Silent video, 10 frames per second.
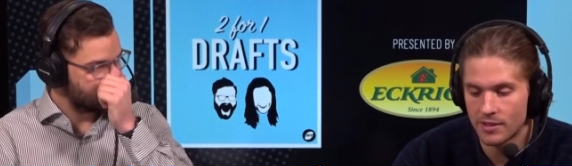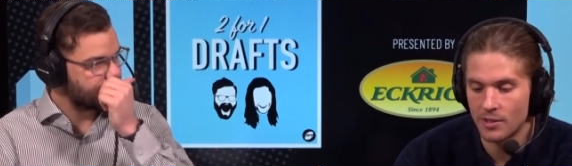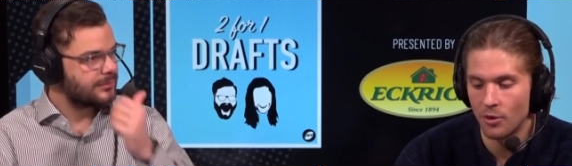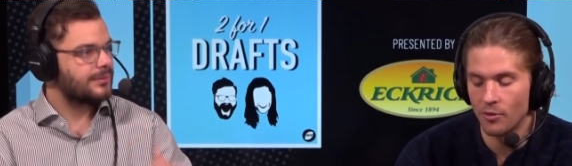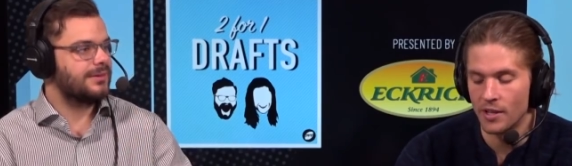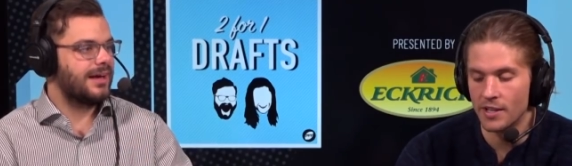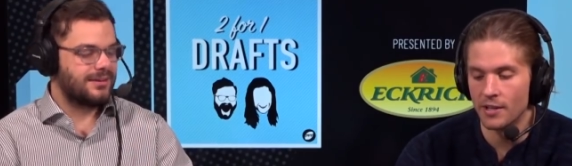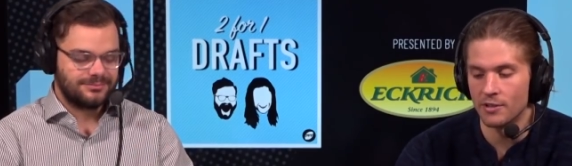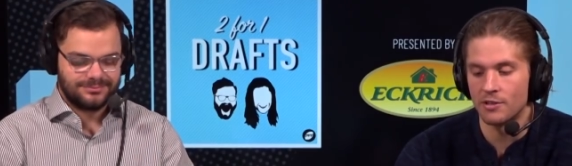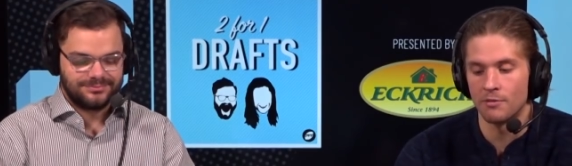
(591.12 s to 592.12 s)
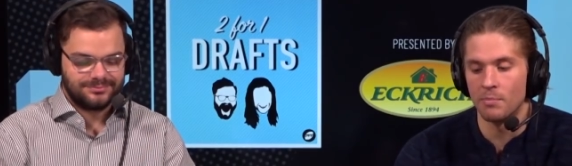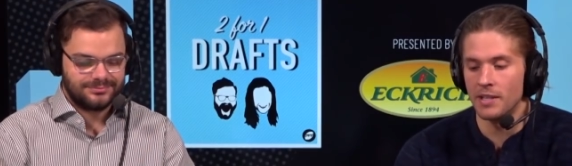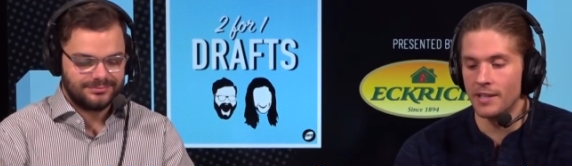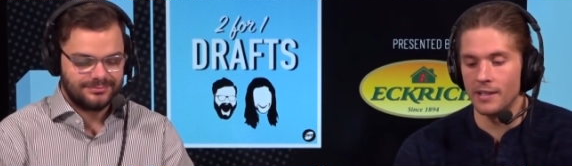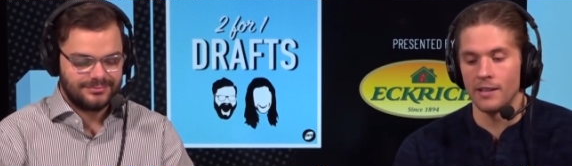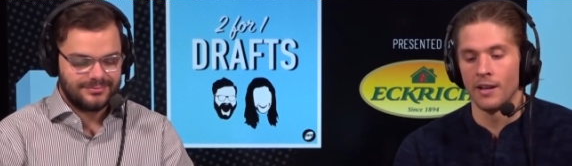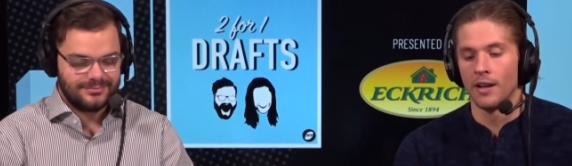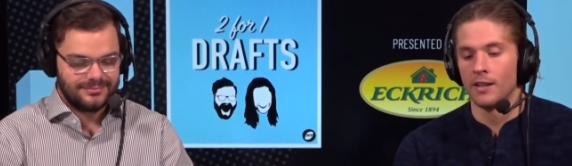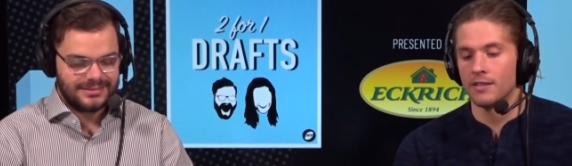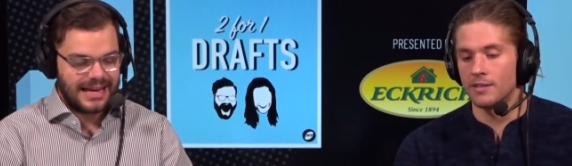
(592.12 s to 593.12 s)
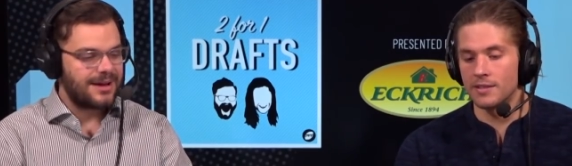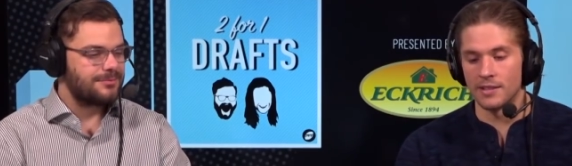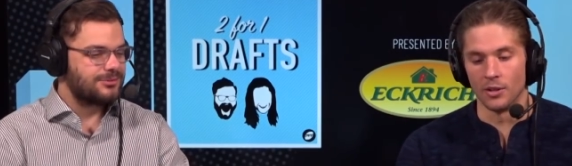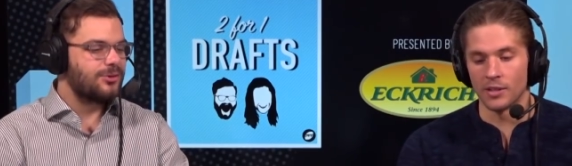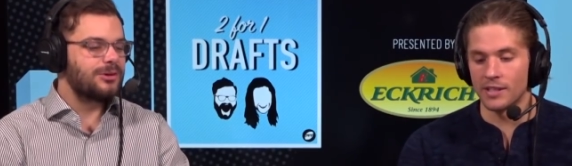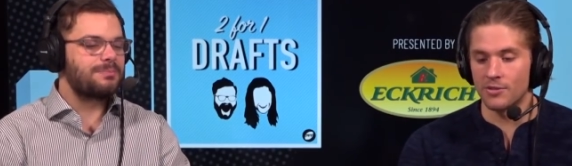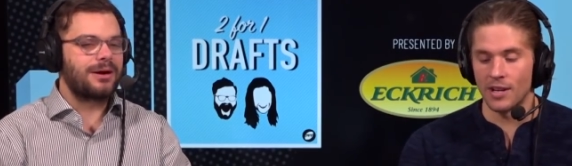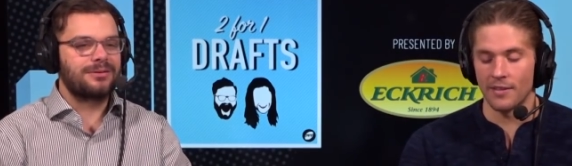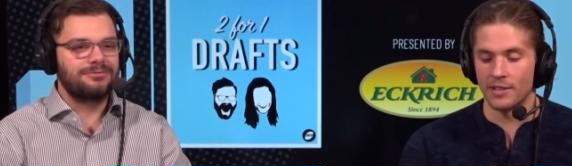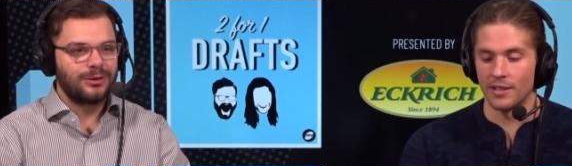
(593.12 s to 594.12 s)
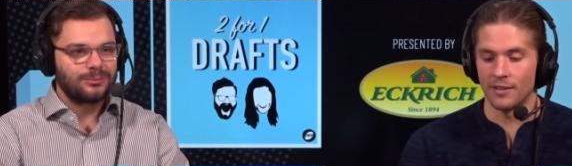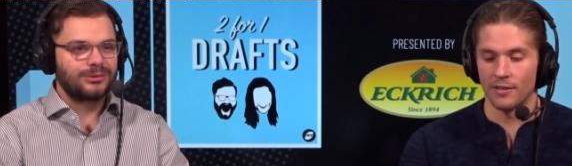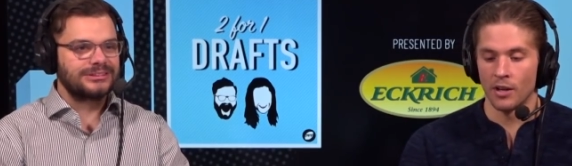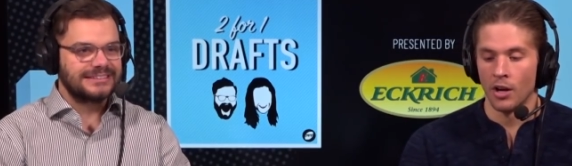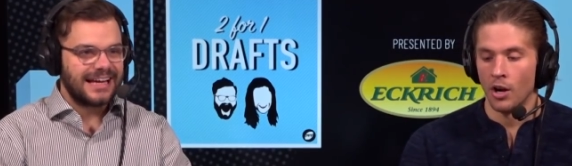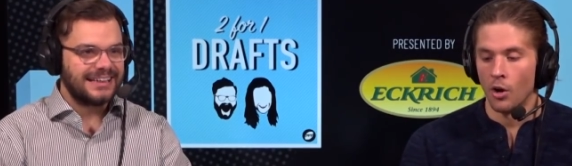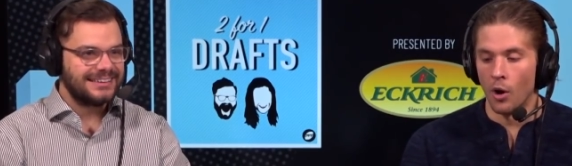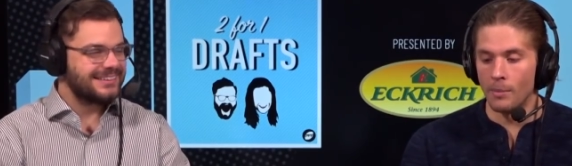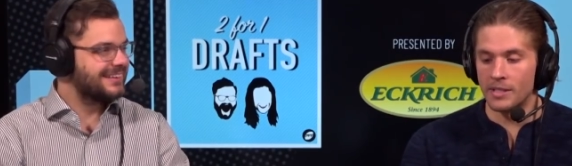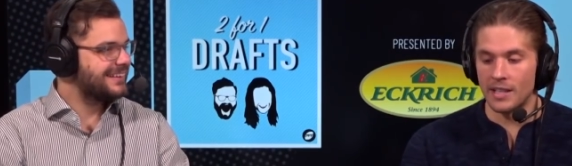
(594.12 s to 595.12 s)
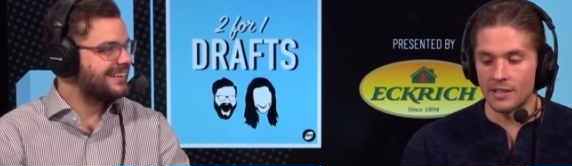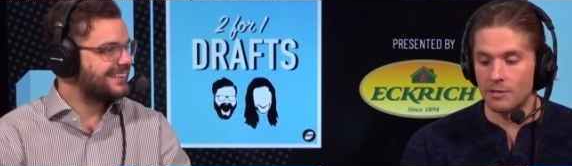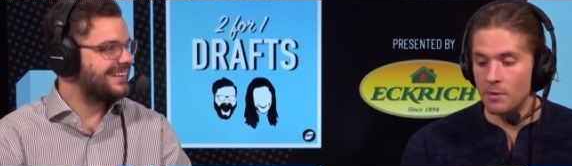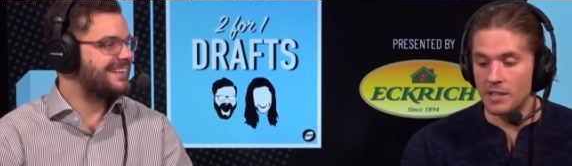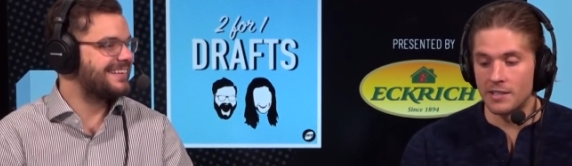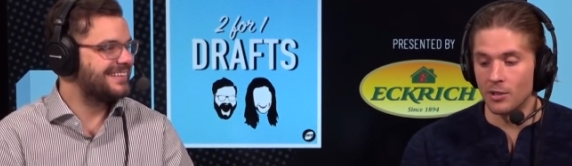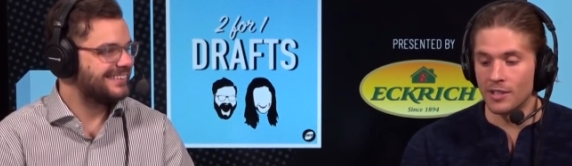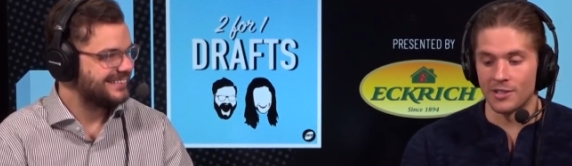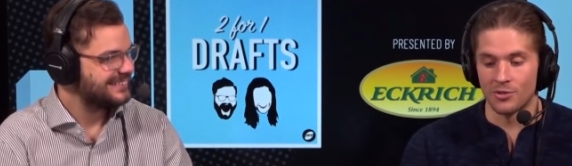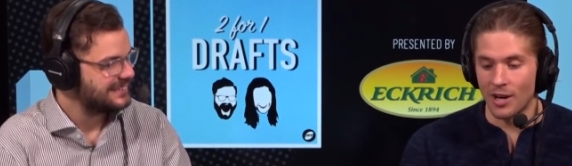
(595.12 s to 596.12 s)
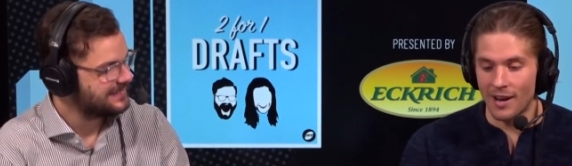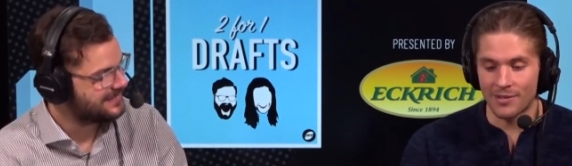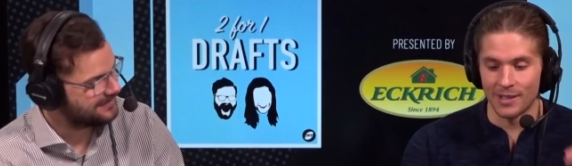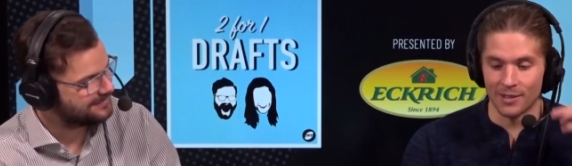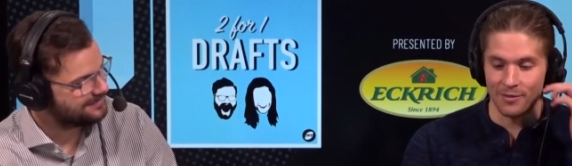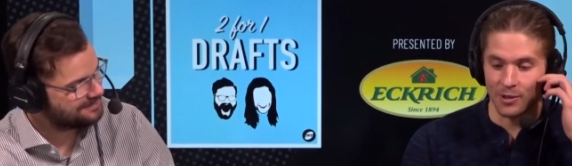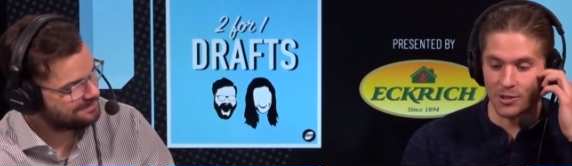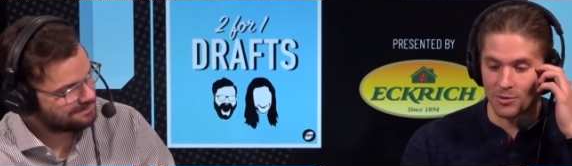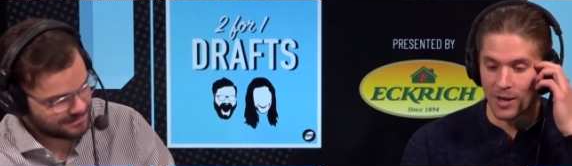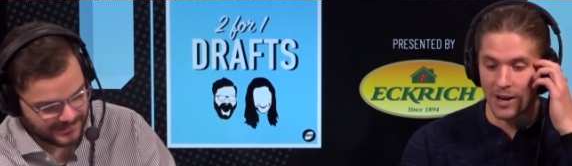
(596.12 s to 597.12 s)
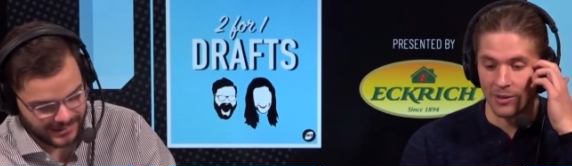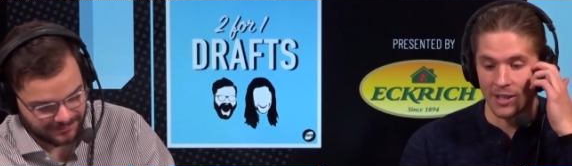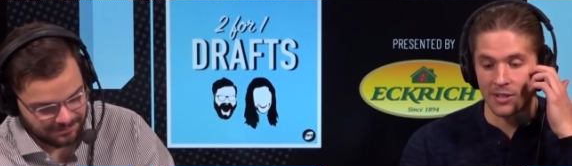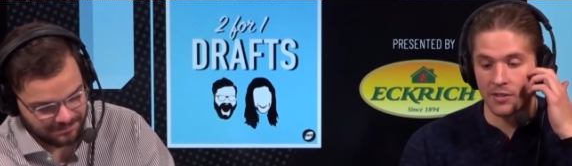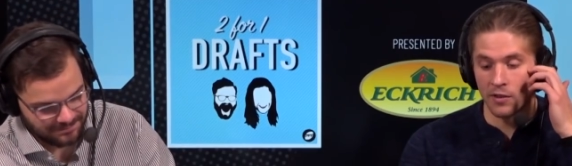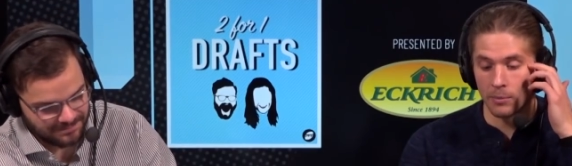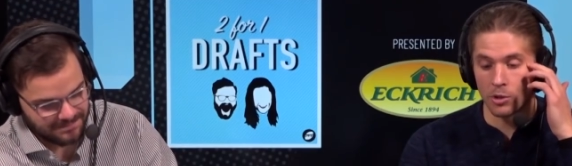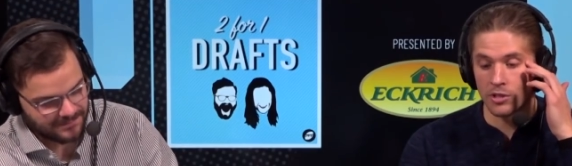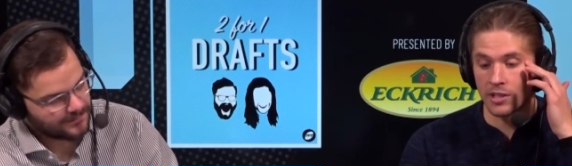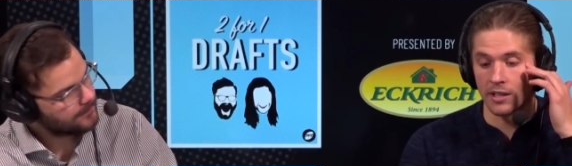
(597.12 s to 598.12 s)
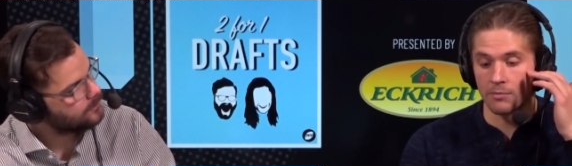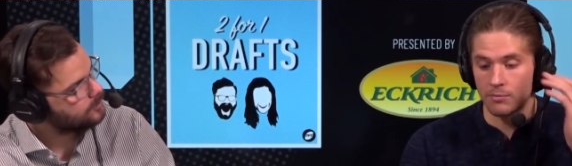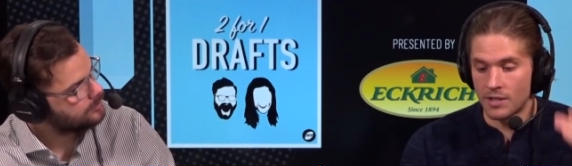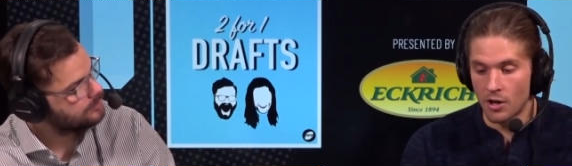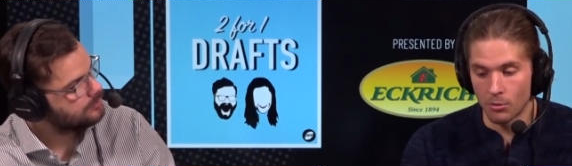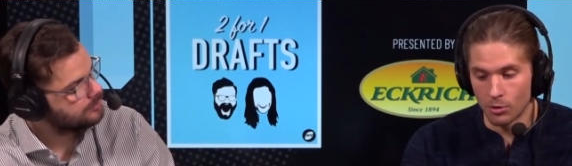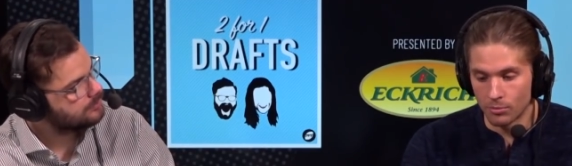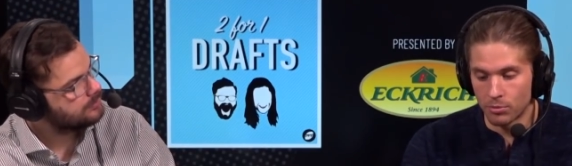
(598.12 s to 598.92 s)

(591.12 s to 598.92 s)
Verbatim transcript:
Speaker 1: seen over the yeah. years speed, Damn, don't compare him to Phillip Dorsett. Well, I'm just saying Speed still gets drafted in the first round. Yeah. Like Phillip Dorsett, terrible